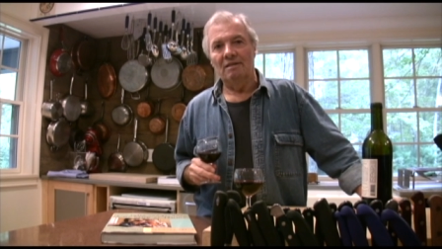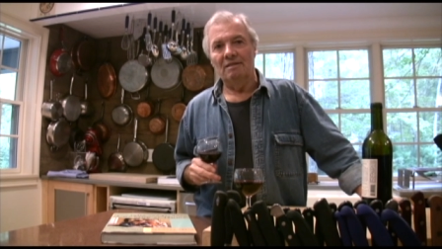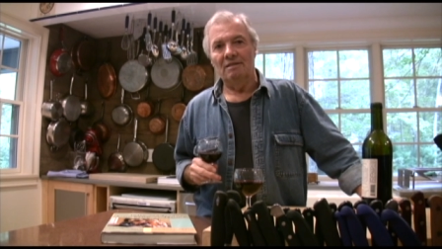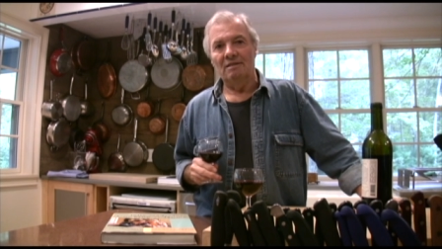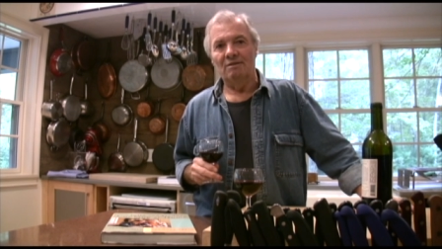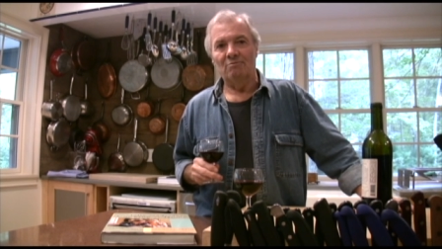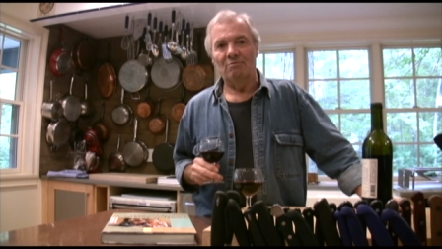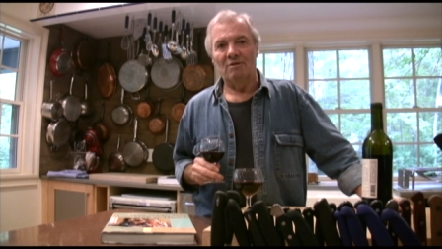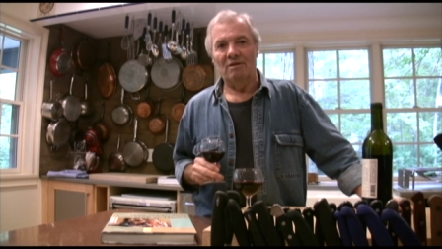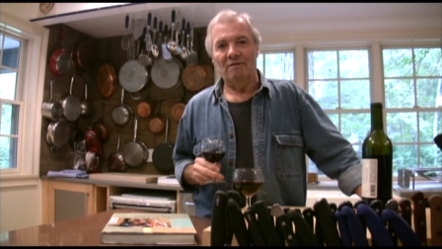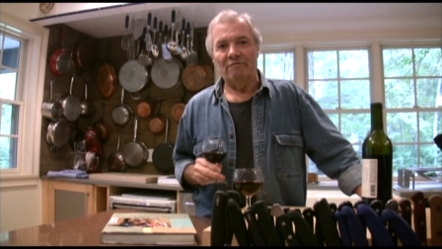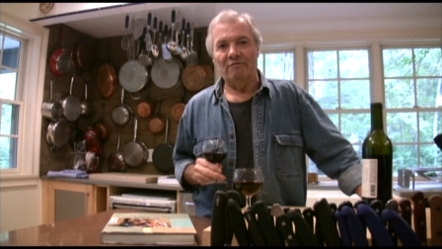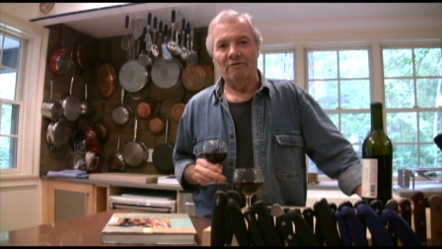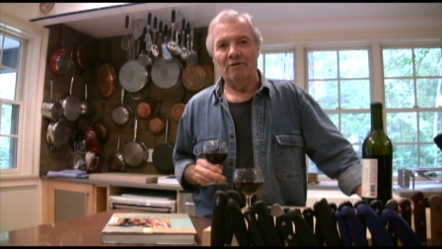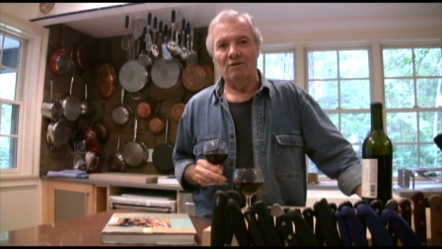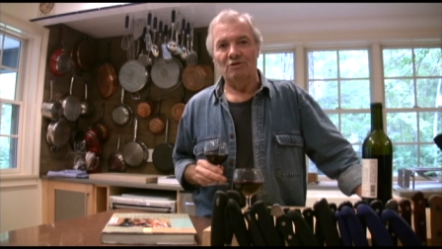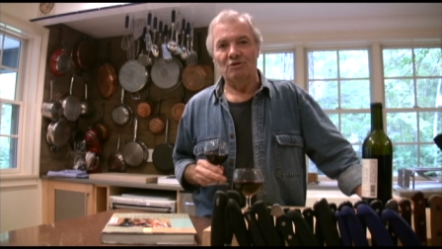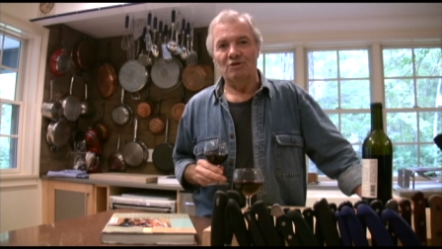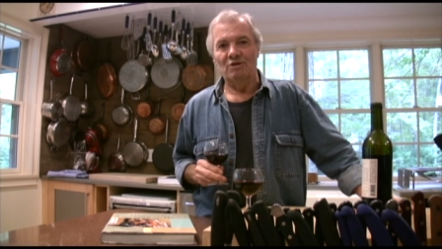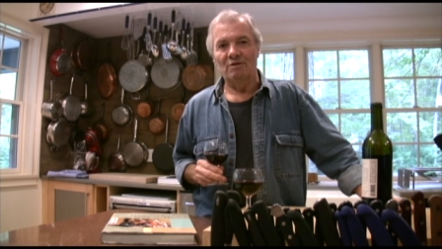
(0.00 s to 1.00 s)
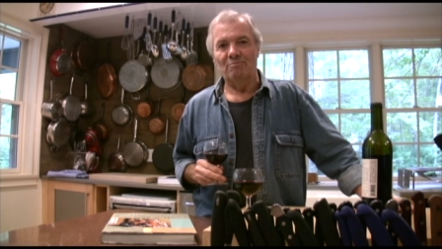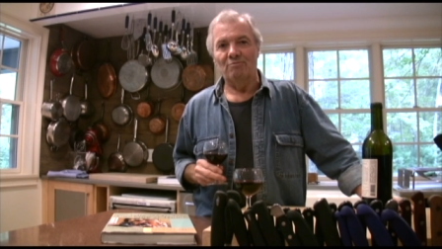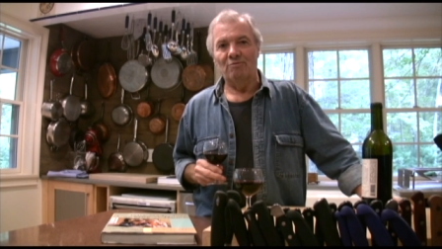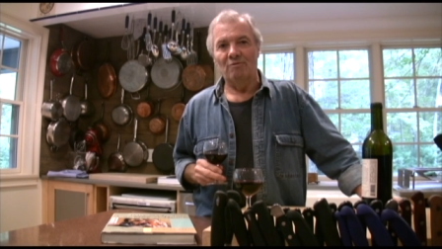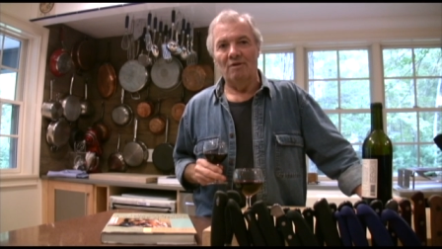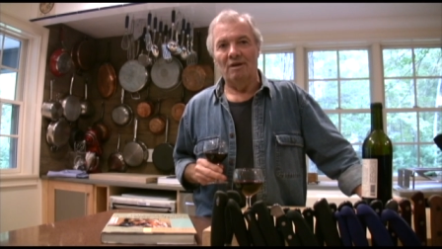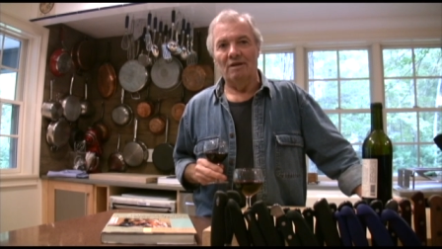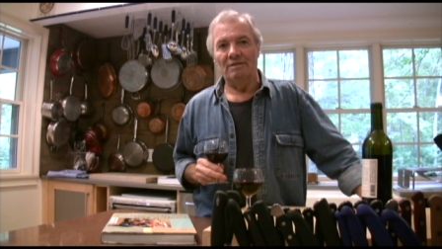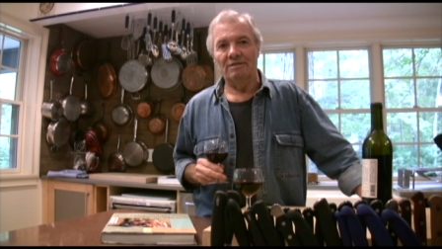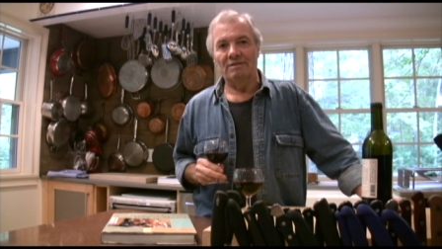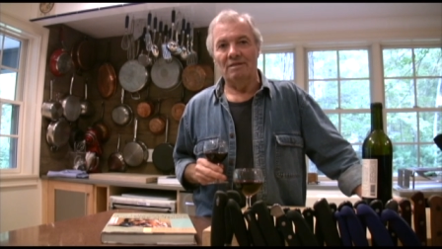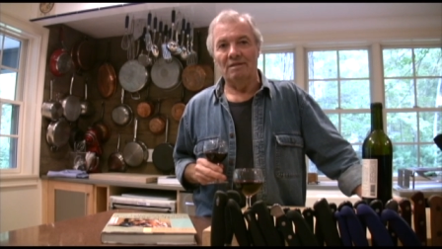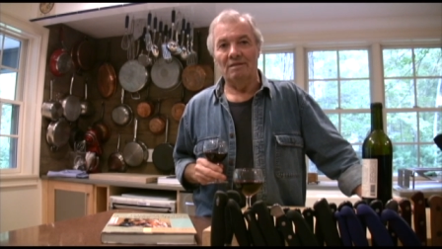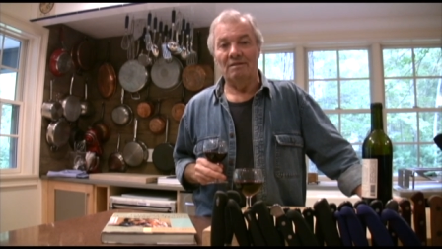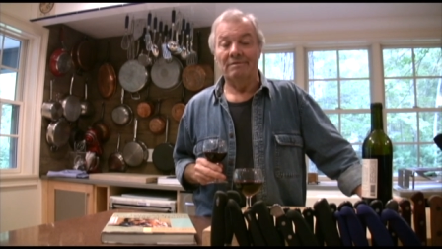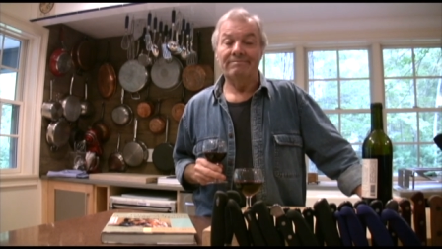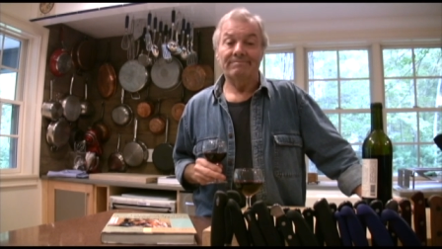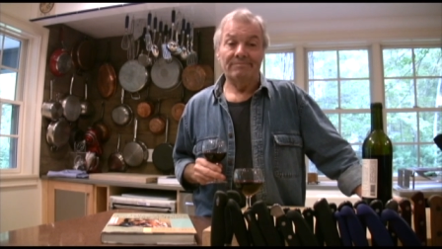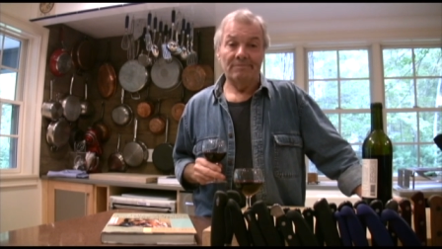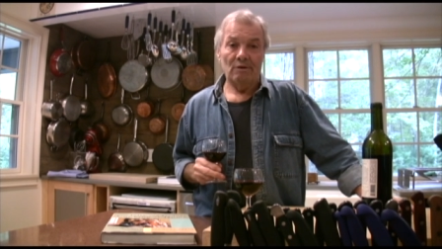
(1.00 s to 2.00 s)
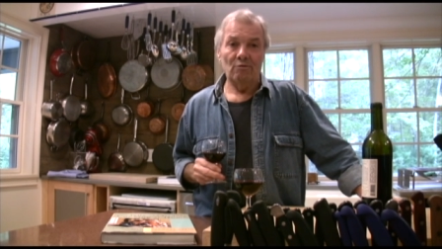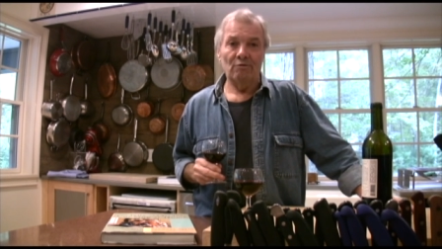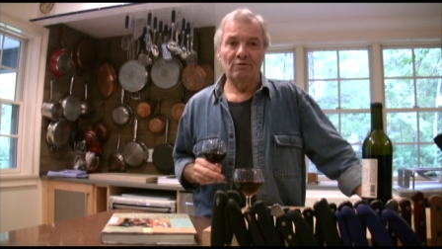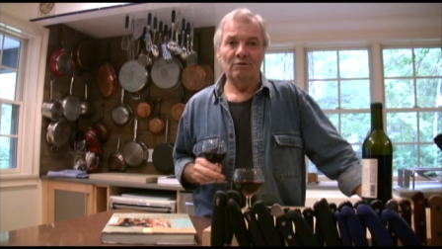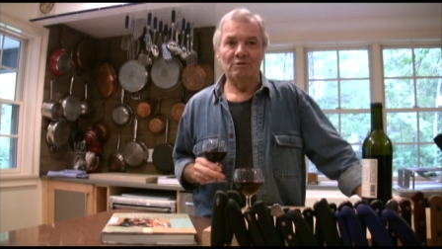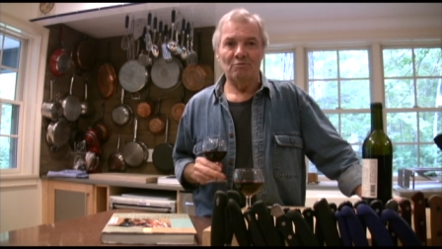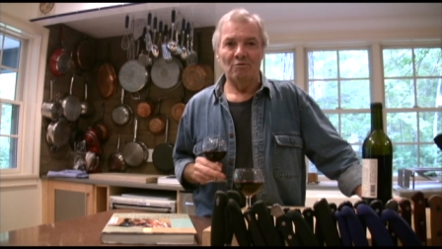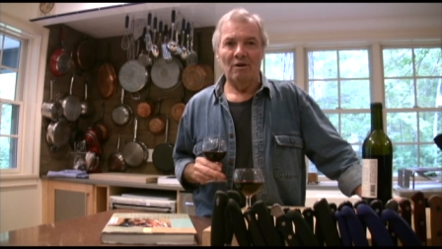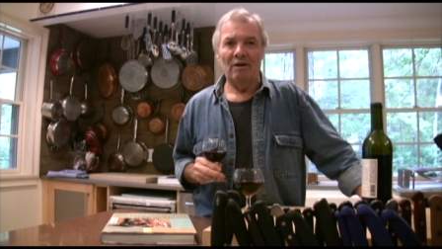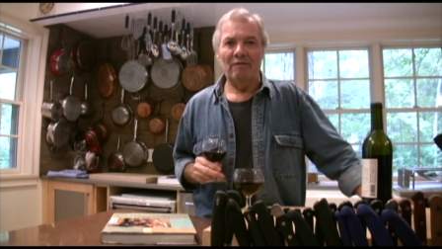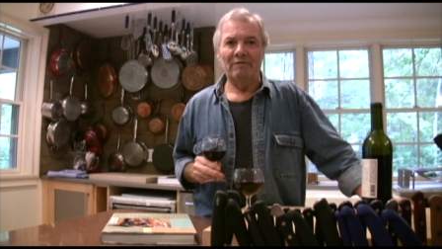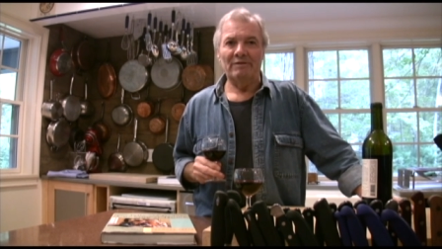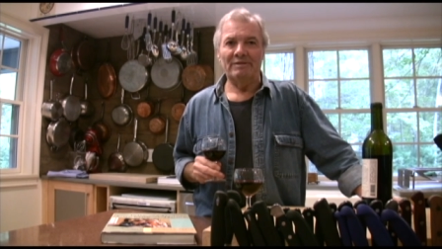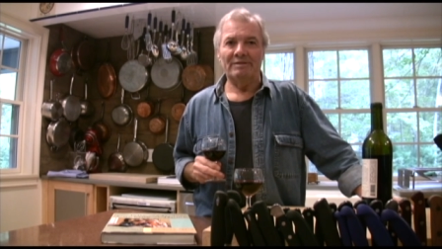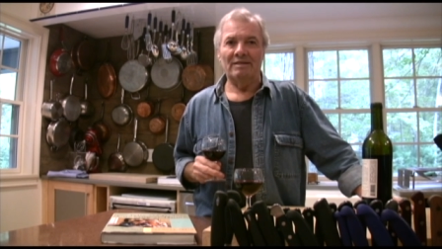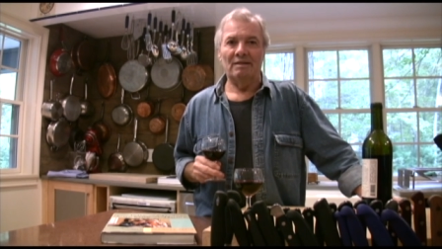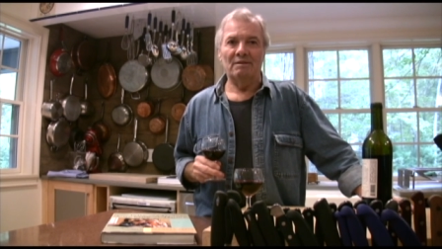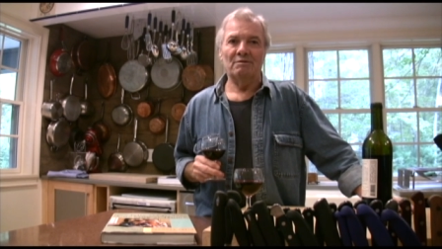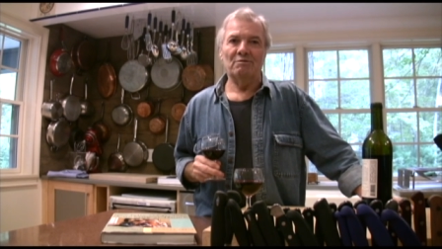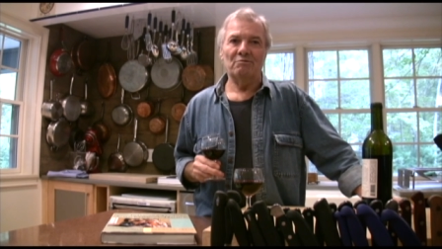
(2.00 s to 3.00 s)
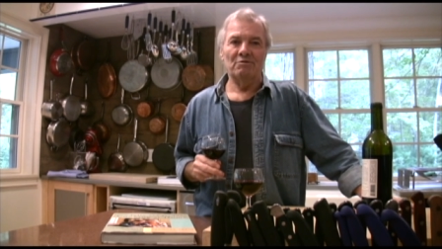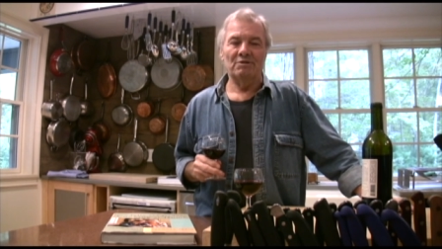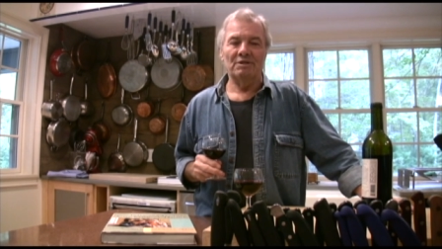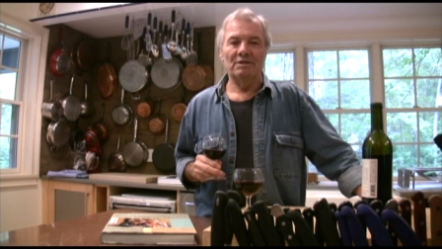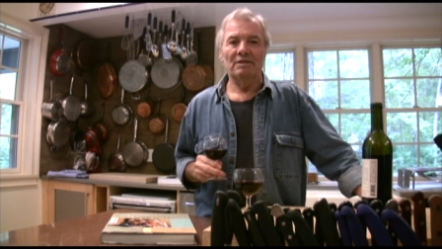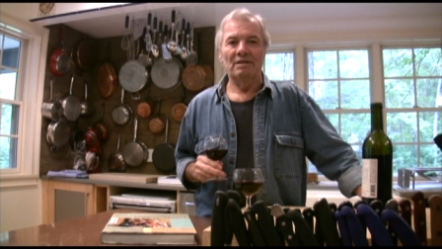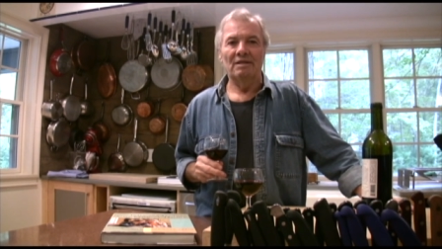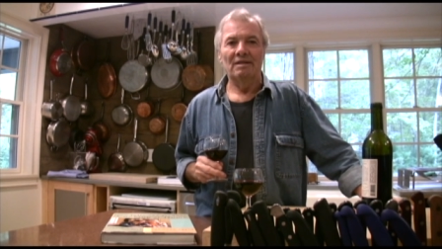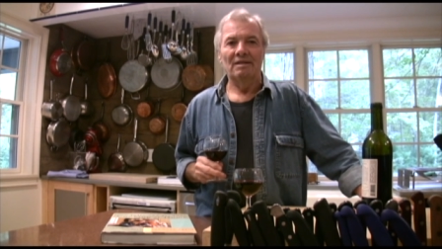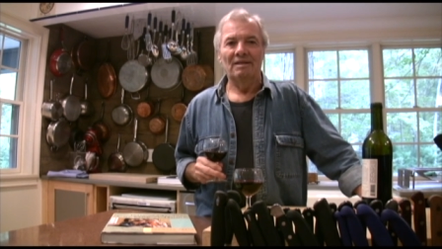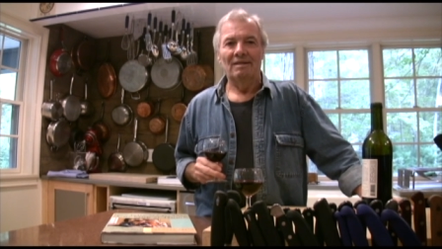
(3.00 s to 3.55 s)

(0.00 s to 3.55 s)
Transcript: and it was a friendship who lasted close to half a century